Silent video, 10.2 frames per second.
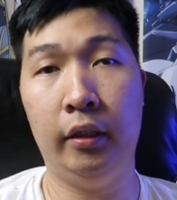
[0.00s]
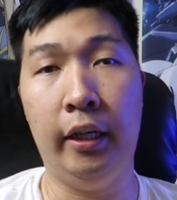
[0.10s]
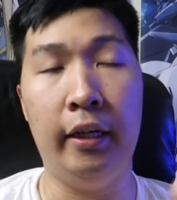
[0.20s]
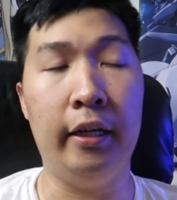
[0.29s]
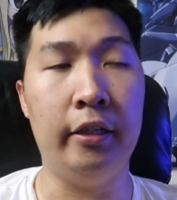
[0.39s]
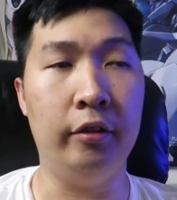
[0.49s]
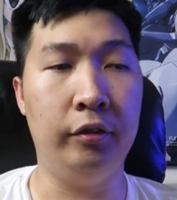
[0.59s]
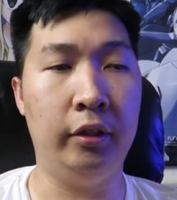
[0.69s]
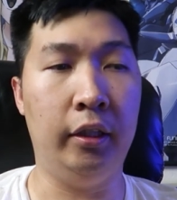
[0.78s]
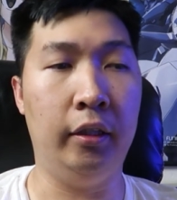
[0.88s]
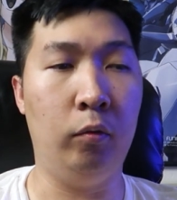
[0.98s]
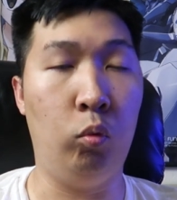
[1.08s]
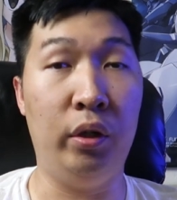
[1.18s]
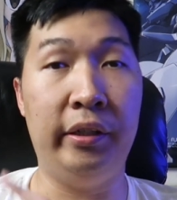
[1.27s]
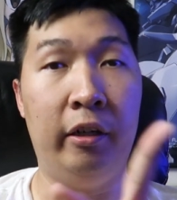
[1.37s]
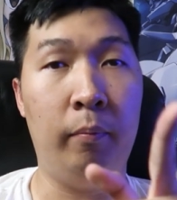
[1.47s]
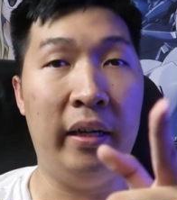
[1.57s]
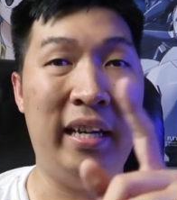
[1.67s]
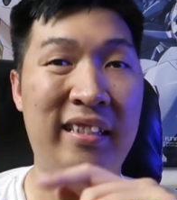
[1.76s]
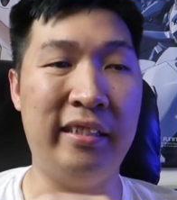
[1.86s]
and I use 1
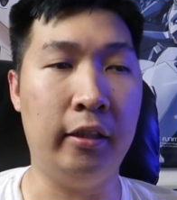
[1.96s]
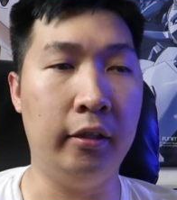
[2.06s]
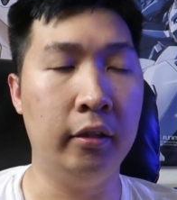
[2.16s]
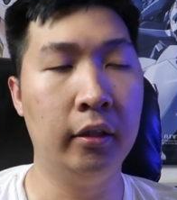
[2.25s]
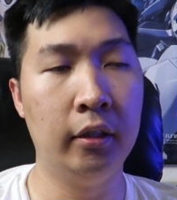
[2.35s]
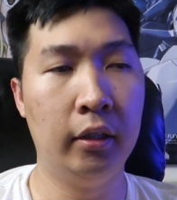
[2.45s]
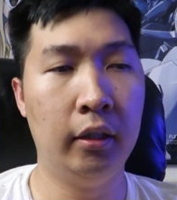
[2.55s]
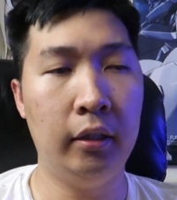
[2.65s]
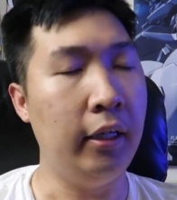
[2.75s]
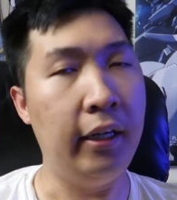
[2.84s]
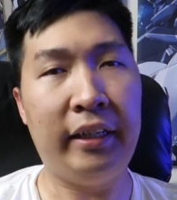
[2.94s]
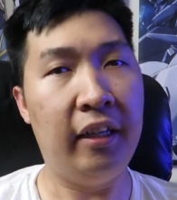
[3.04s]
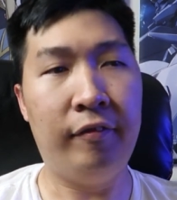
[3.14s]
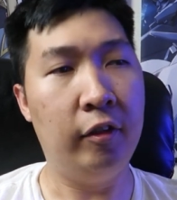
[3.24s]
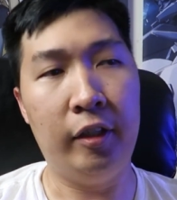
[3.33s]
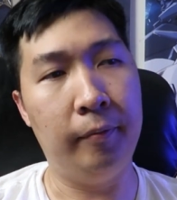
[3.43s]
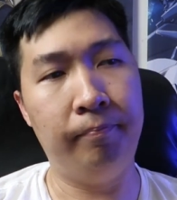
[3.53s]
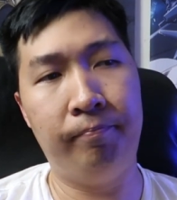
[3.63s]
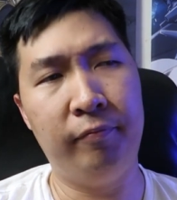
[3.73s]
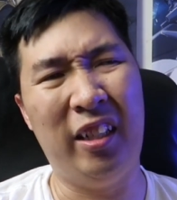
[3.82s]
terabyte SD card, and I can't fill it up.
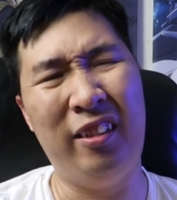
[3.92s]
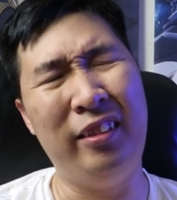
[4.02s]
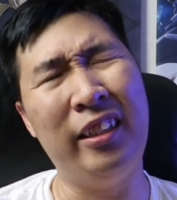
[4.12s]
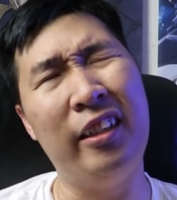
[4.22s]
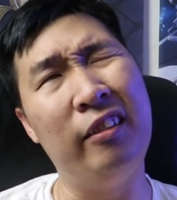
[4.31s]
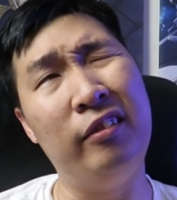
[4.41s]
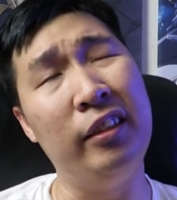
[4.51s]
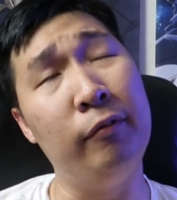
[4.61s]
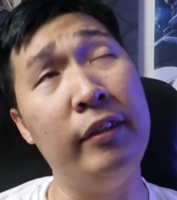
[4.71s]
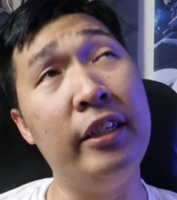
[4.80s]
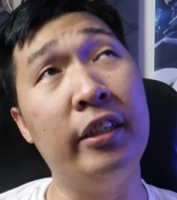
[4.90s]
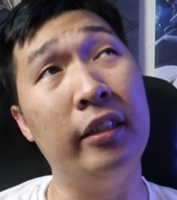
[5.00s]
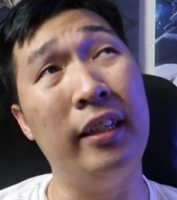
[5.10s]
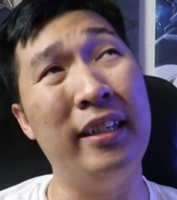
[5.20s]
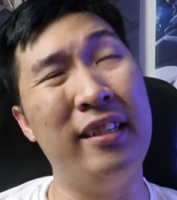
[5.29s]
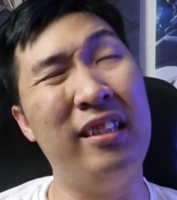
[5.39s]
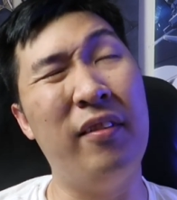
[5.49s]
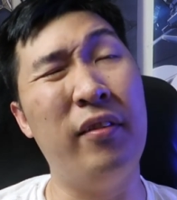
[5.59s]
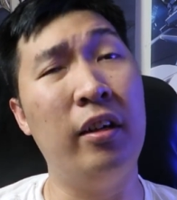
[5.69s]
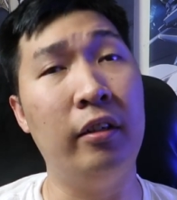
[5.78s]
I don't think I only reach like
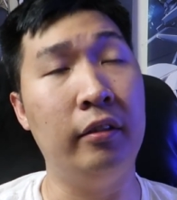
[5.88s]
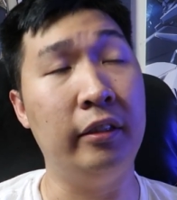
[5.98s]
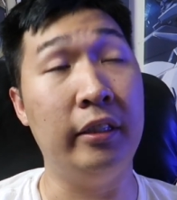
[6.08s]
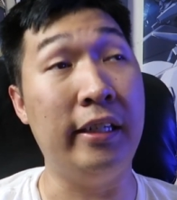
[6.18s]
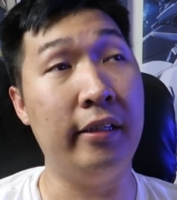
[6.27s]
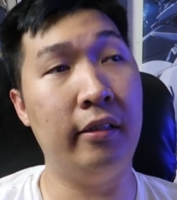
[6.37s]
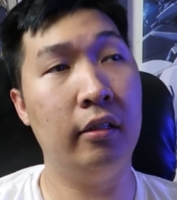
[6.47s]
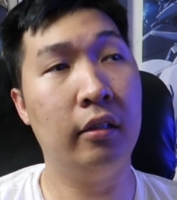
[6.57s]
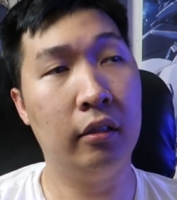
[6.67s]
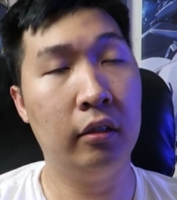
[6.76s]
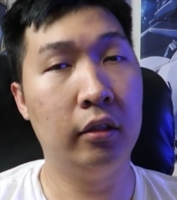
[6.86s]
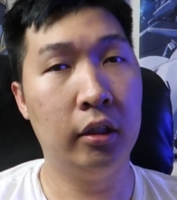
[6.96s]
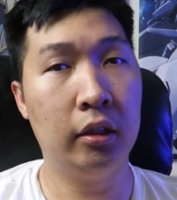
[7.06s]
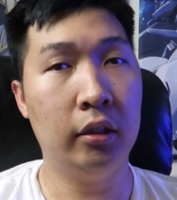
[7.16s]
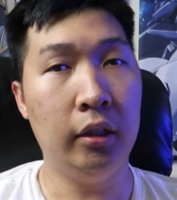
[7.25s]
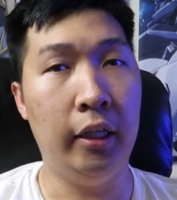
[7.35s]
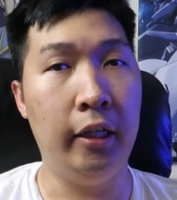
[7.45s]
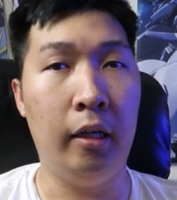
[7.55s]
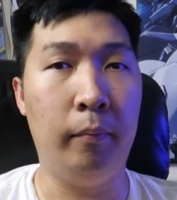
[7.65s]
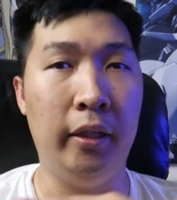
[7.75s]
700 gigs, and
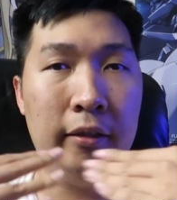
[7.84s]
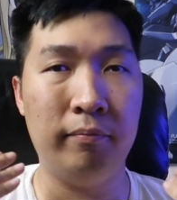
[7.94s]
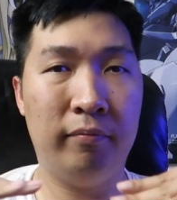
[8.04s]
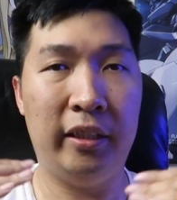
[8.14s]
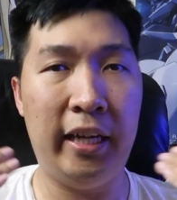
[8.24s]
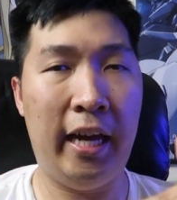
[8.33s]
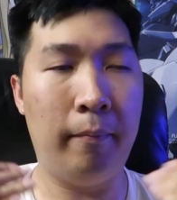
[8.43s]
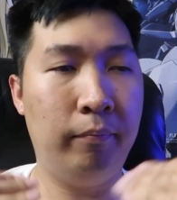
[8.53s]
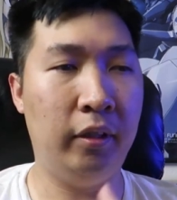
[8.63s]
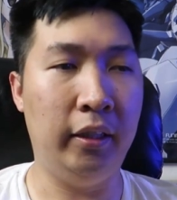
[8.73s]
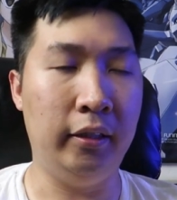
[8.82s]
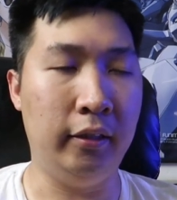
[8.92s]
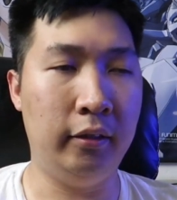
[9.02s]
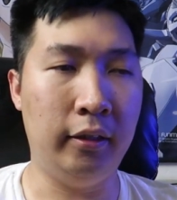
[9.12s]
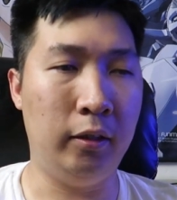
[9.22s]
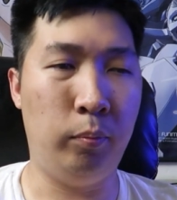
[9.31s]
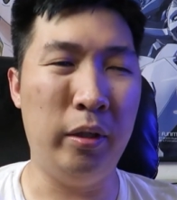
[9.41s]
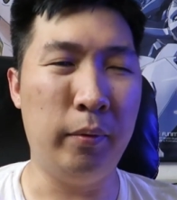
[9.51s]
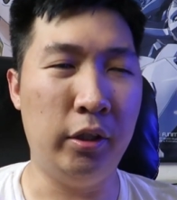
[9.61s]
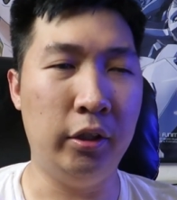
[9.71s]
then I'm like capped. Like, that's
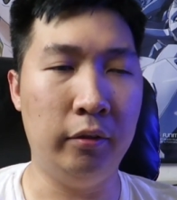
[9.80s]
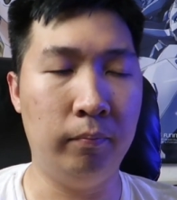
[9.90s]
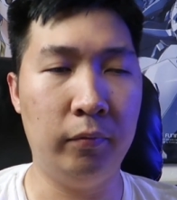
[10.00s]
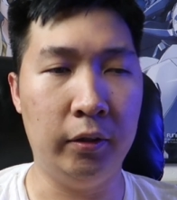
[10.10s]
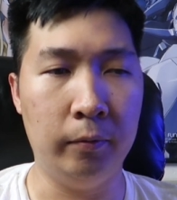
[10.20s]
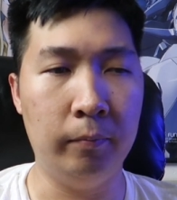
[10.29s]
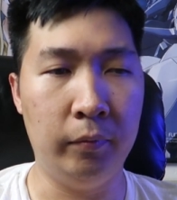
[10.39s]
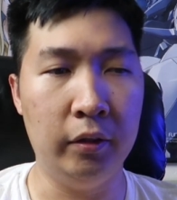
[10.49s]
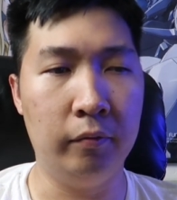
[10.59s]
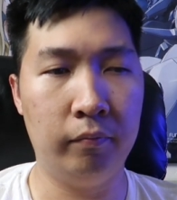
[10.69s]
pretty much it. So yeah.